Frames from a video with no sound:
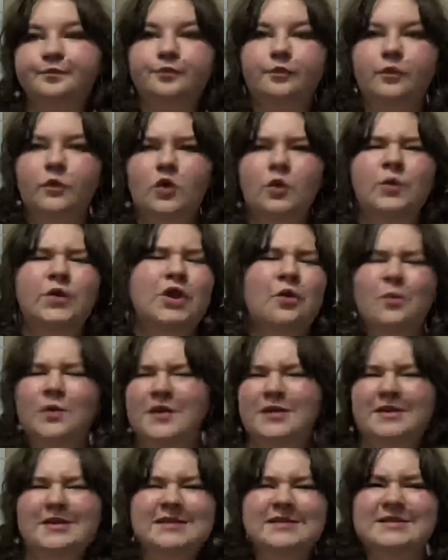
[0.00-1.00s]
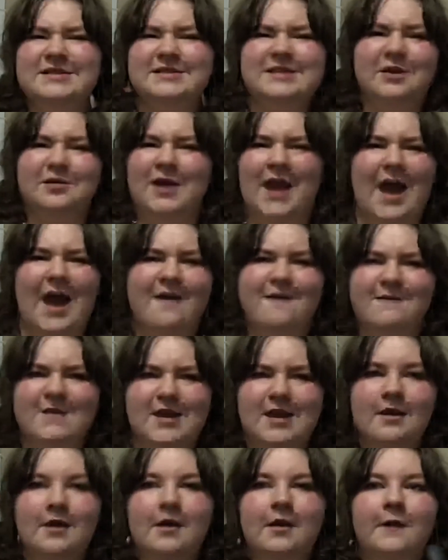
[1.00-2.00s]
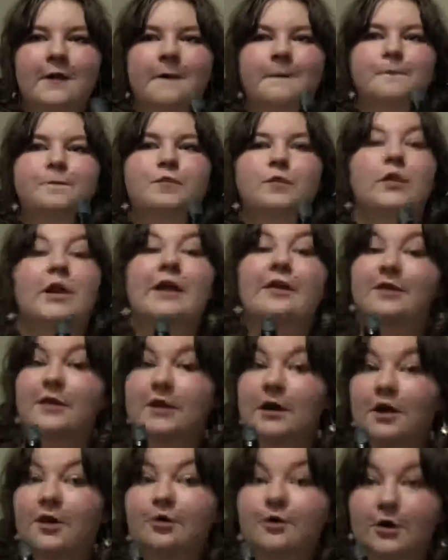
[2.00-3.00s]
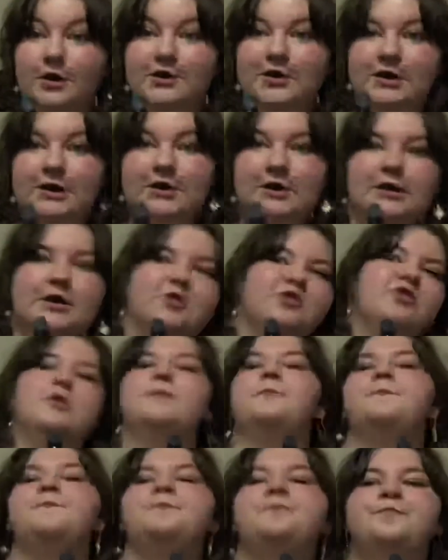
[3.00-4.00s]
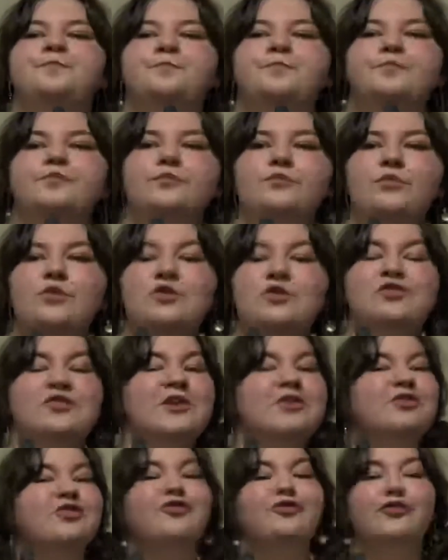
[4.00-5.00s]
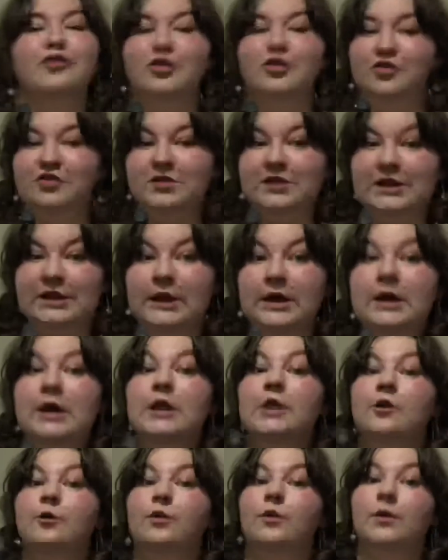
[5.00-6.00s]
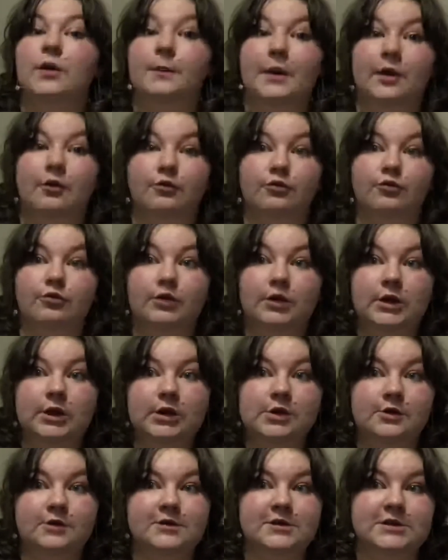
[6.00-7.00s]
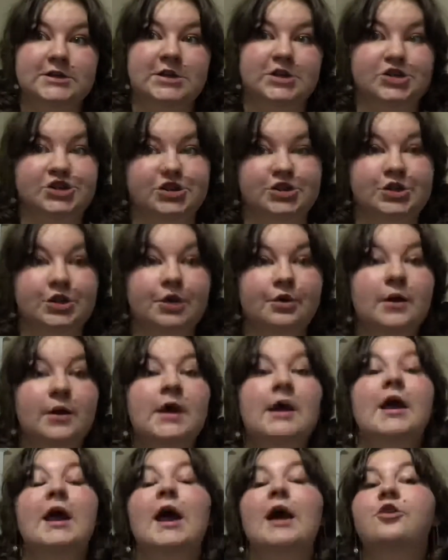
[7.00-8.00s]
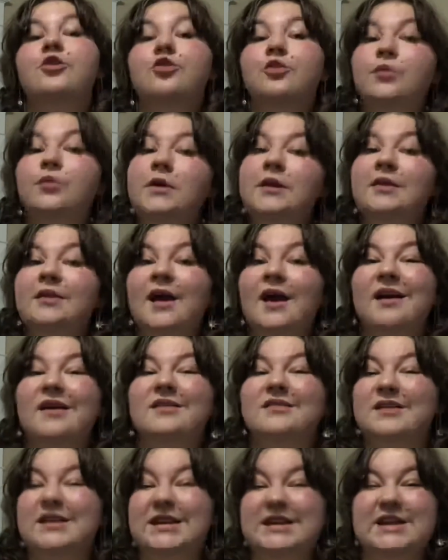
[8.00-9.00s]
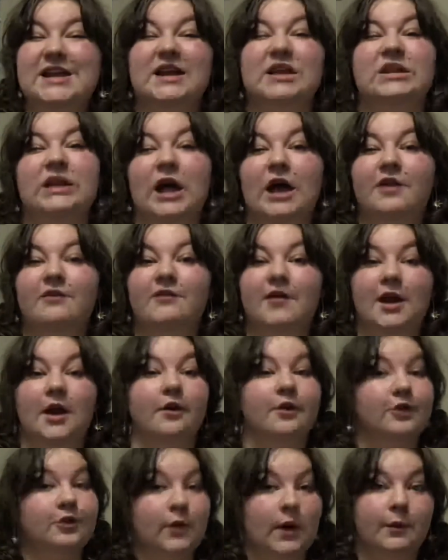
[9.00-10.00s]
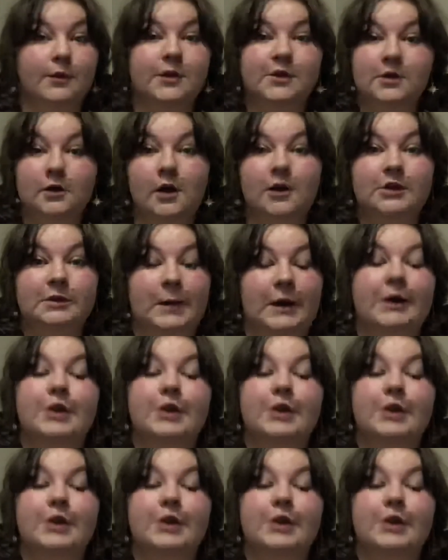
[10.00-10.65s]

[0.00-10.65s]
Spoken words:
We don't want this to sound heavy, like the other articulation. So that's the first thing we want to pay really close attention to. And doing that is going to take a lot of air. That's why we talked about it.